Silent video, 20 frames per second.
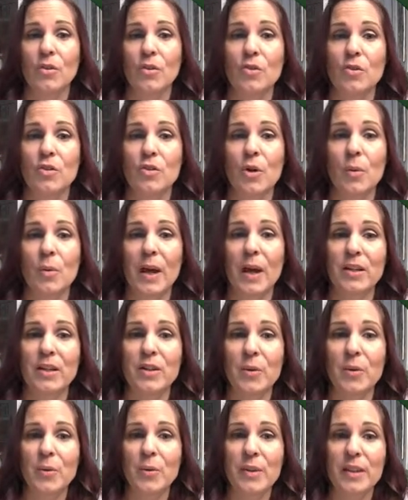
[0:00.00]
So I
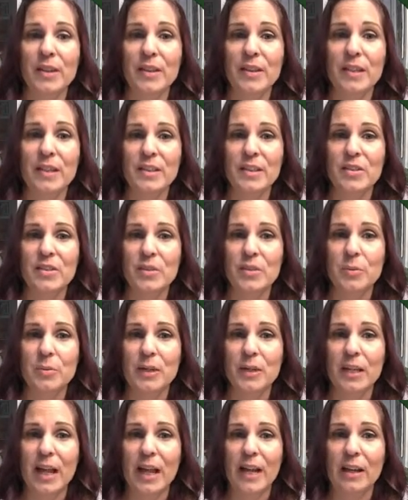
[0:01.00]
know that these
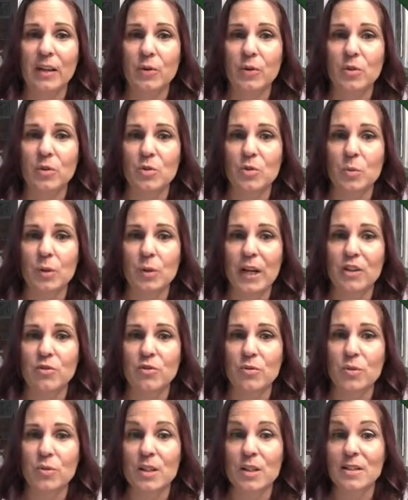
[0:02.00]
three angles where I
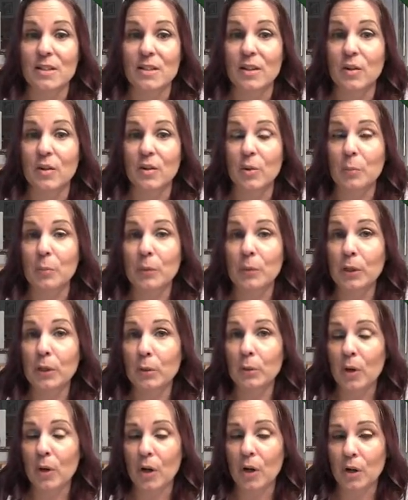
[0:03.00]
drew this little
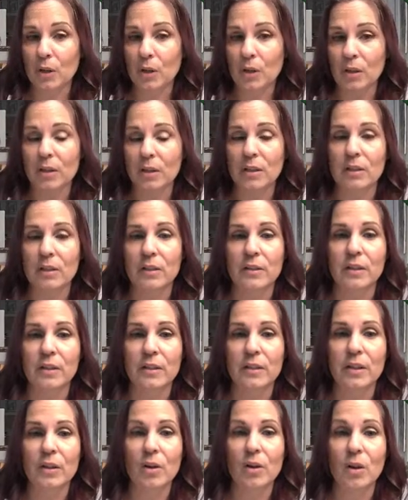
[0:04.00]
blue arc,
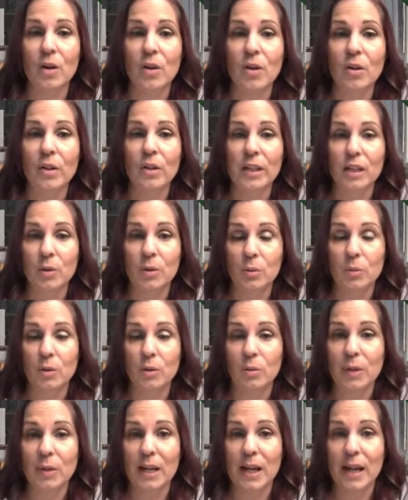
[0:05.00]
they're all equal
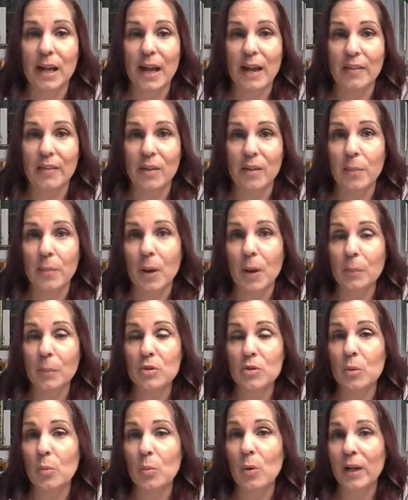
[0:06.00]
when I add them up
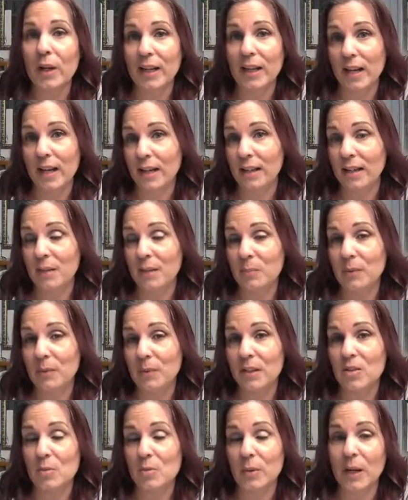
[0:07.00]
to 180
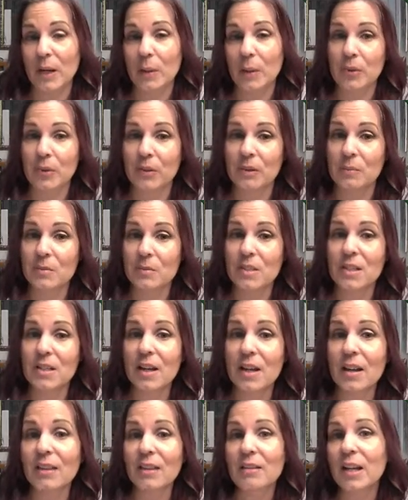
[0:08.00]
because when I put them
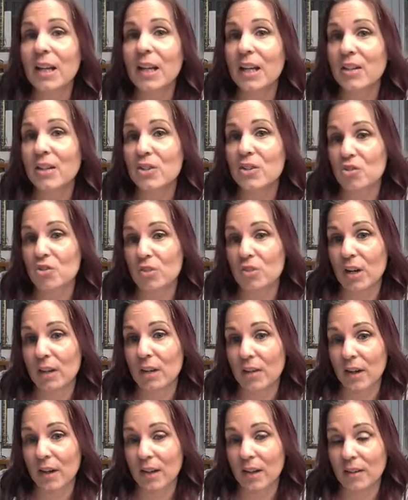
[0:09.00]
together, I get a straight
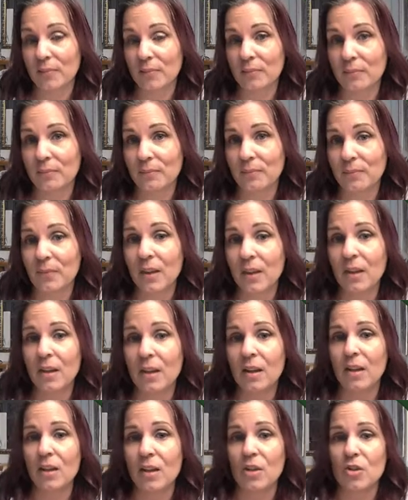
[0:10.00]
line.
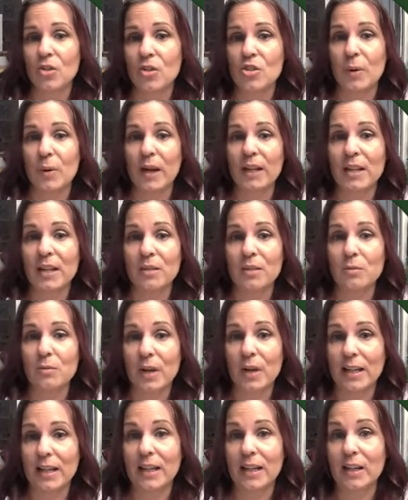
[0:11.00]
So I can
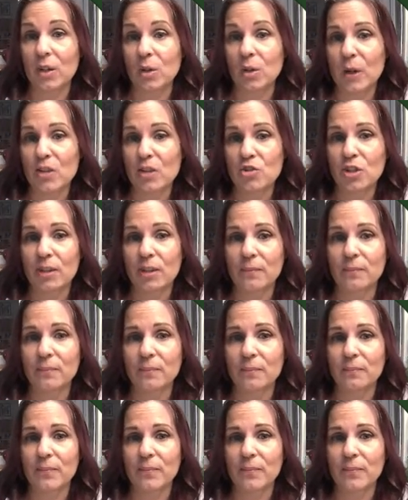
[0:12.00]
write an equation.